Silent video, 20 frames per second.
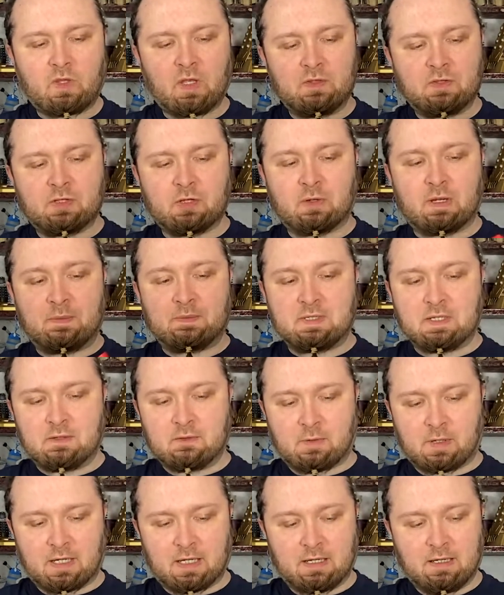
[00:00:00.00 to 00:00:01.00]
So it comes in
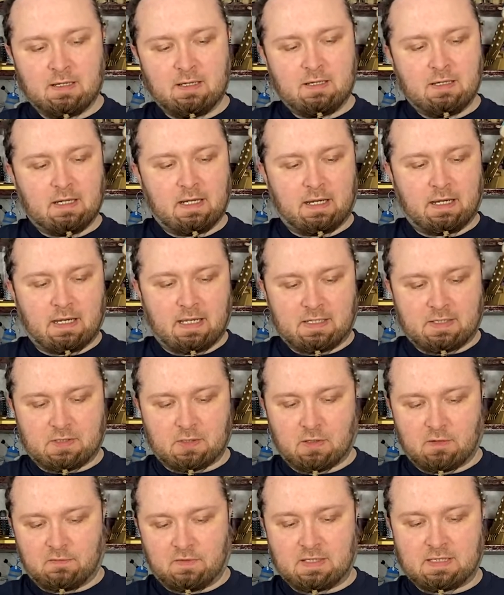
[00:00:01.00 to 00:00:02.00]
quite a, a nice
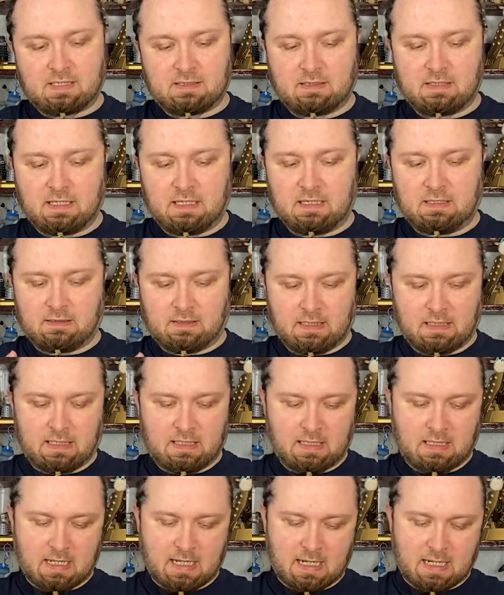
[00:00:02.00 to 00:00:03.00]
sort of, this is the,
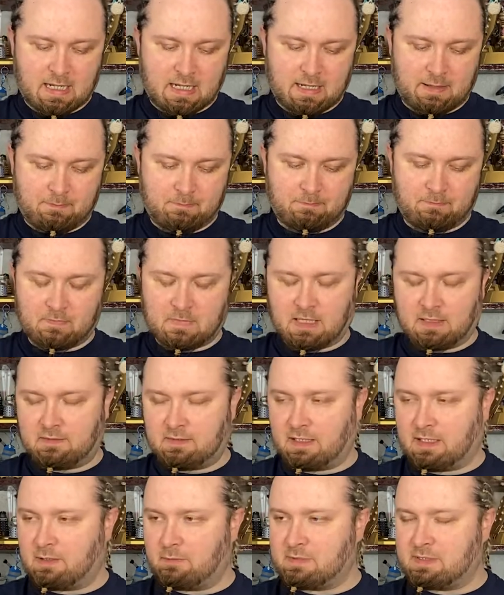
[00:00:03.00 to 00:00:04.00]
the um, I
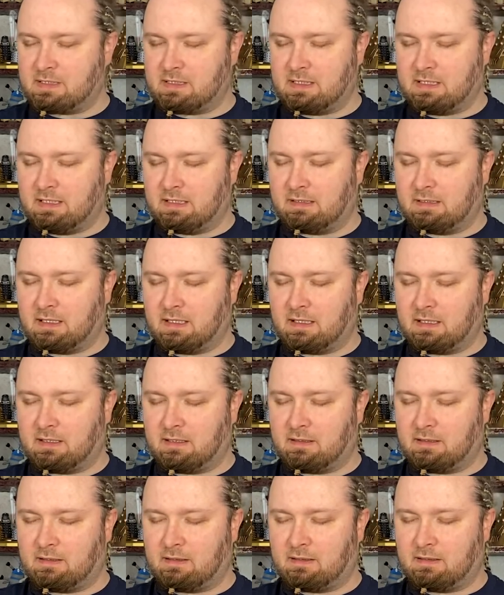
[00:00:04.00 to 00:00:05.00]
think it was the
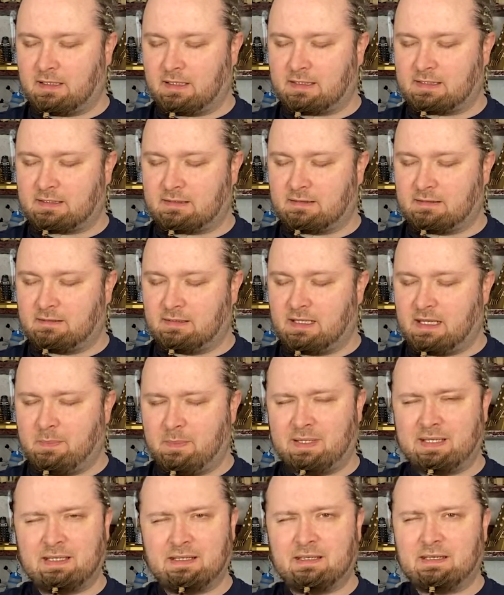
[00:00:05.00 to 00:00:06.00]
uh,
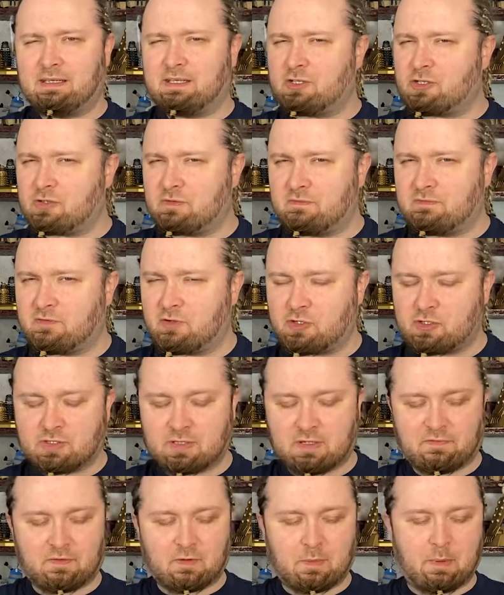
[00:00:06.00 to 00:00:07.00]
limited edition version,
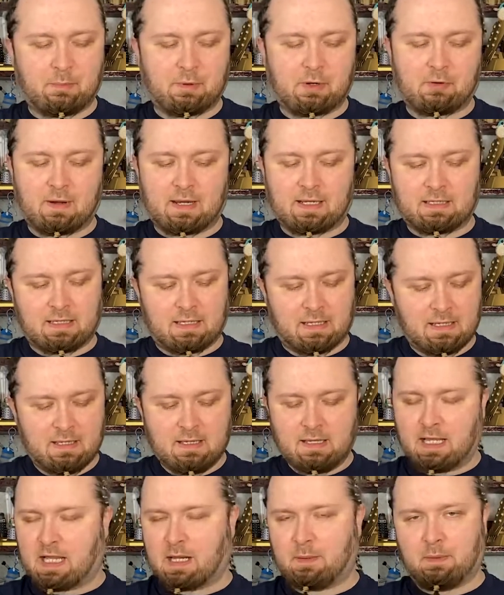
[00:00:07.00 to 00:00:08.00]
if I remember correctly.
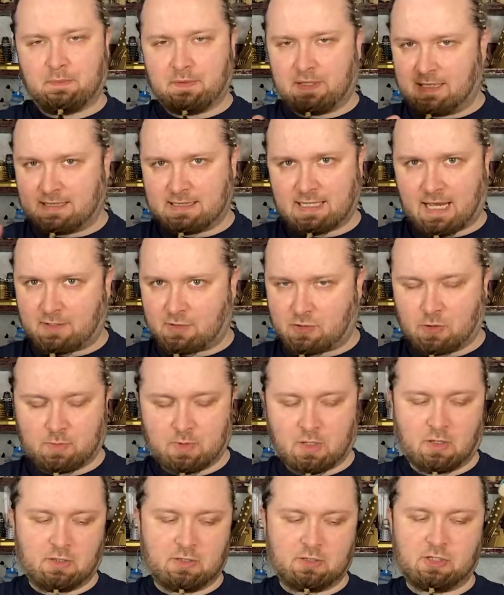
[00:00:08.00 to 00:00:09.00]
I can't remember the exact
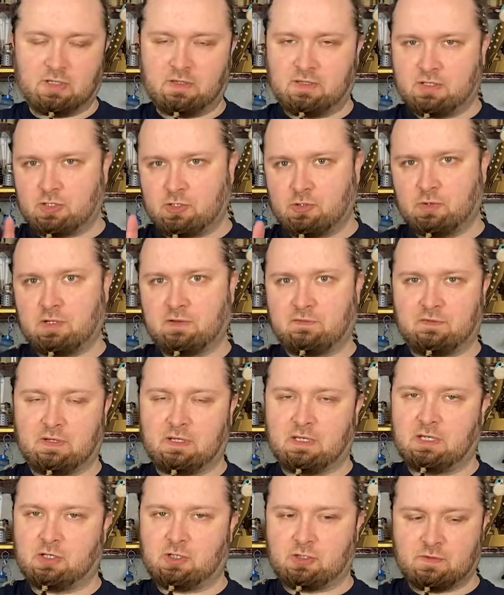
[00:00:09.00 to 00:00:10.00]
terminology. There's two
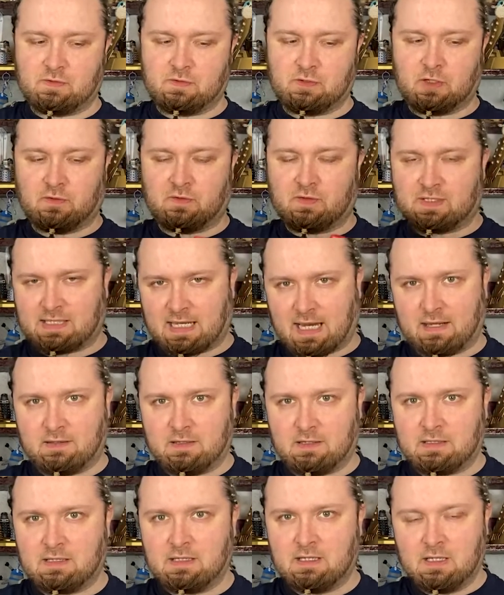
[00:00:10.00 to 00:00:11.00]
different editions. You've got the
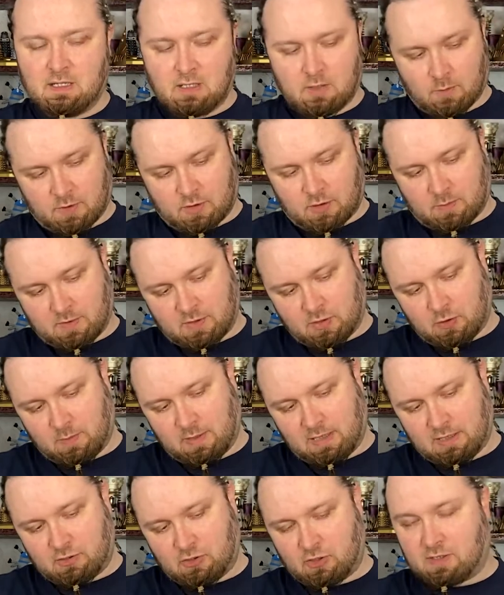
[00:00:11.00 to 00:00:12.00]
standard, which I'm
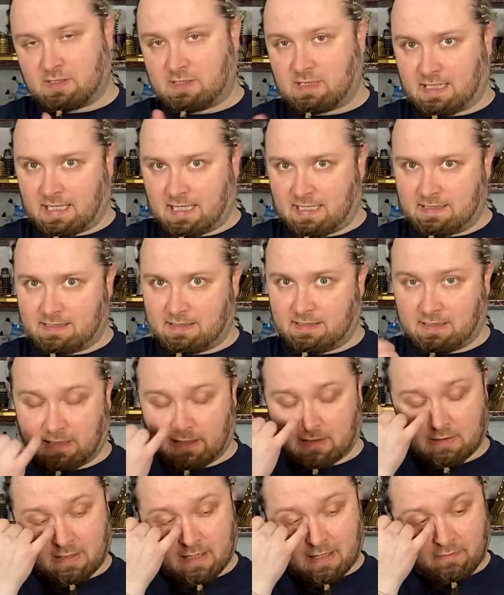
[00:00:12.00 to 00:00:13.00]
assuming is just the case in
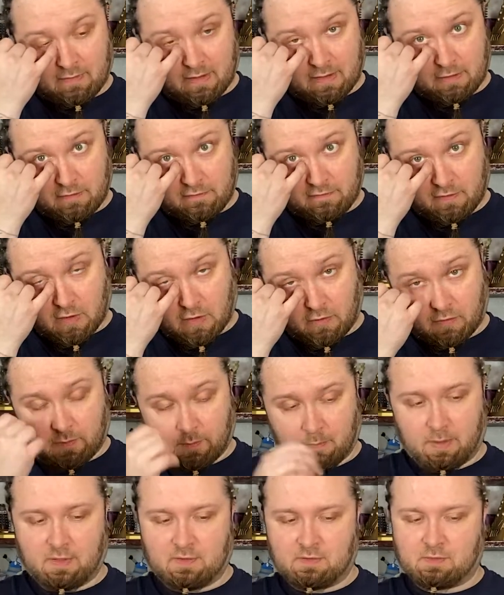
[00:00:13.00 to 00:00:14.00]
here, and then you've got the
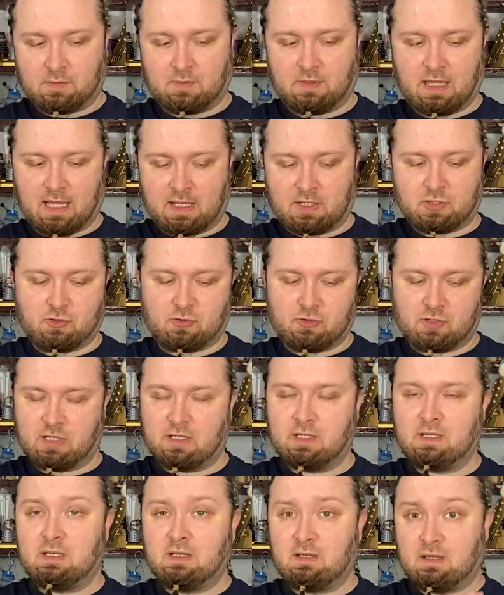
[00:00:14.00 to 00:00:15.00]
bits with the extra
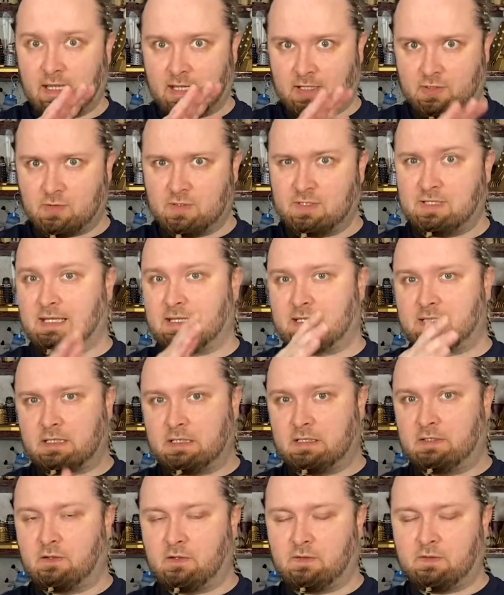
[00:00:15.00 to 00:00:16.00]
extra disc,
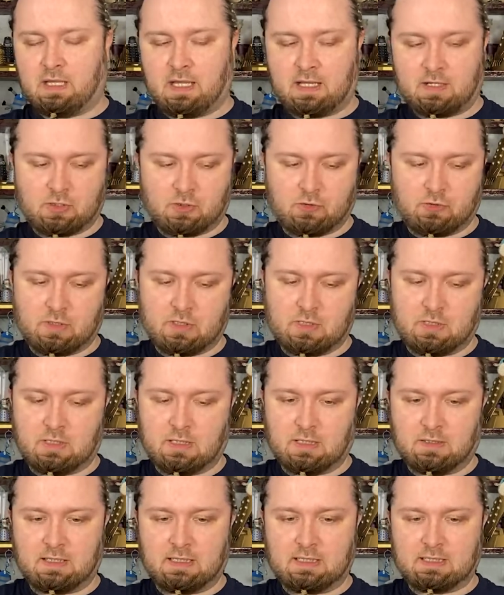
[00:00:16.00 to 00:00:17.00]
and you've got the extra,
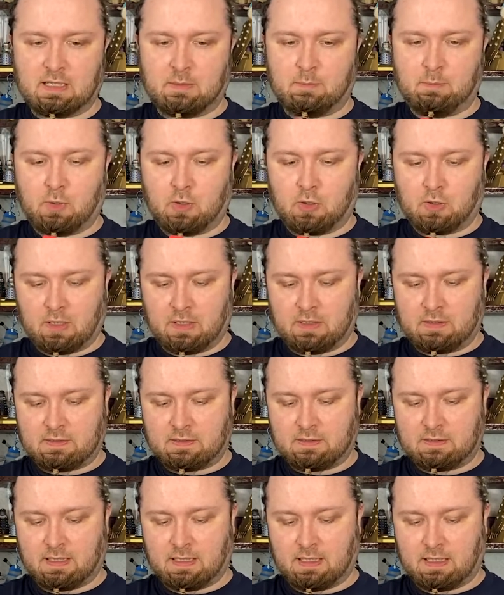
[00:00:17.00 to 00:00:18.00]
I think it's like a booklet
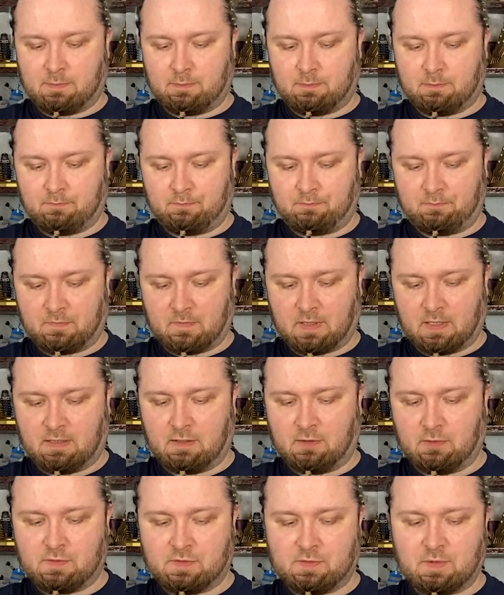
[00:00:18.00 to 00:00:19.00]
um, in
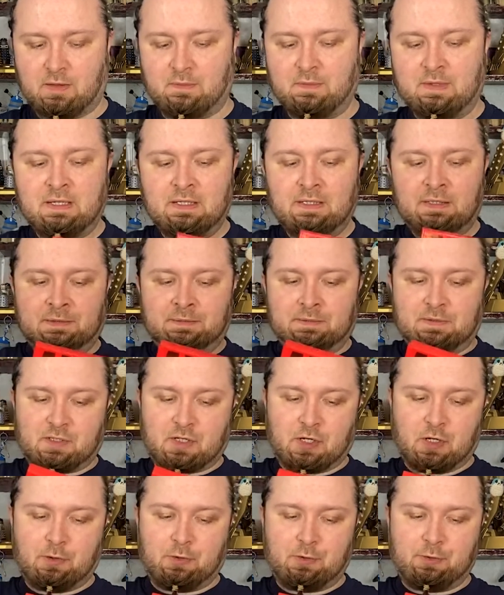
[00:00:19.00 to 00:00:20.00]
here as well.
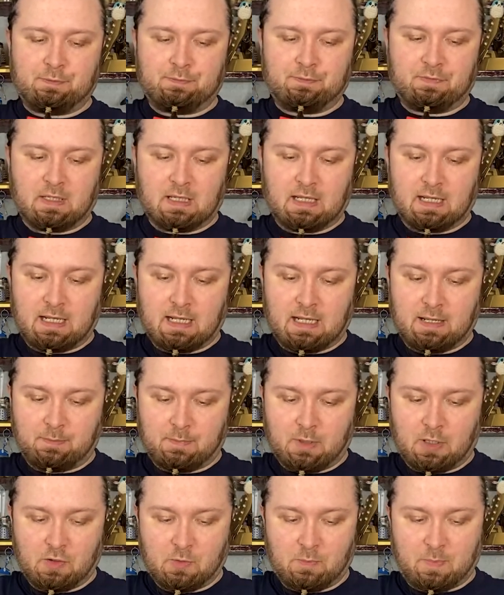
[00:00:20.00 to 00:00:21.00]
So um,
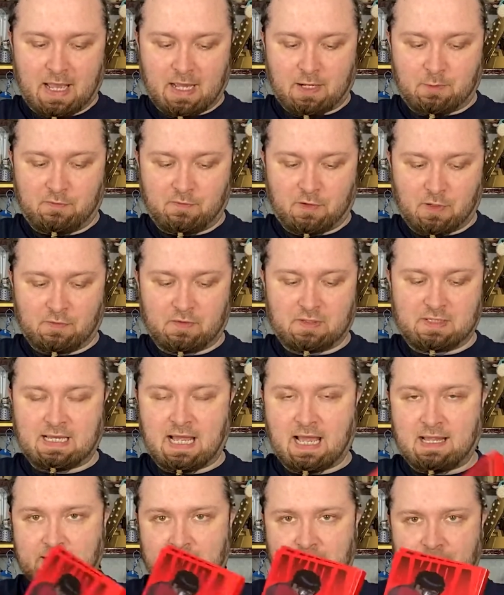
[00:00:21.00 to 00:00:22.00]
on the back, we've got the
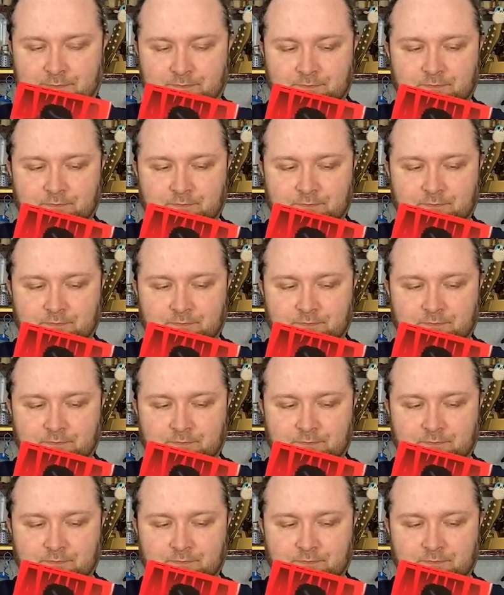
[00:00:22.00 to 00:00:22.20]
stats.